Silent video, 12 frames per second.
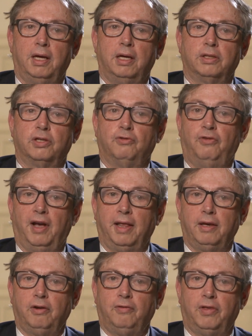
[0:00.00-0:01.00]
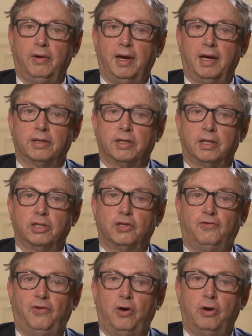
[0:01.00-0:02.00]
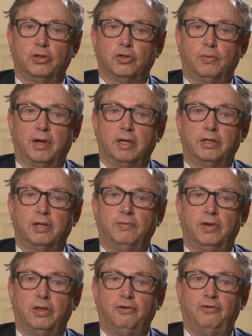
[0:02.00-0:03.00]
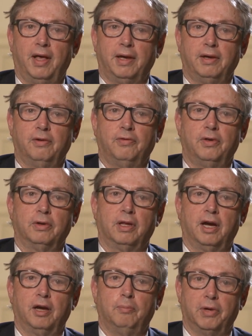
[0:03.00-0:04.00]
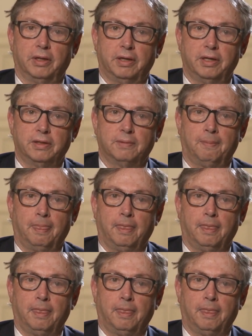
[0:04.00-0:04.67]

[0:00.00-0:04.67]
as the value of their assets falls relative to the value of their liabilities.